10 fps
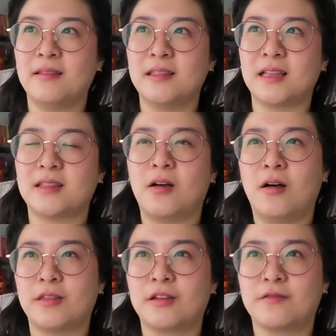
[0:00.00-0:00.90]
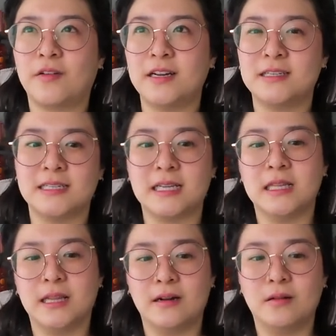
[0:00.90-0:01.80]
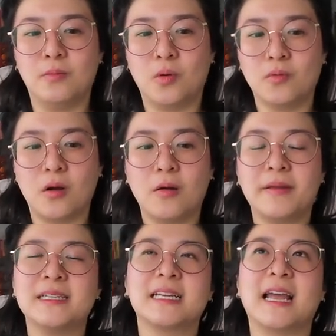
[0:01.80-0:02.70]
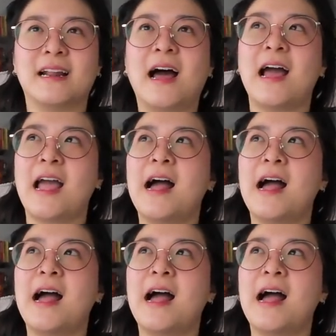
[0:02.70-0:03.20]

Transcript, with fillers: that the author friend is a little more wrong because again I,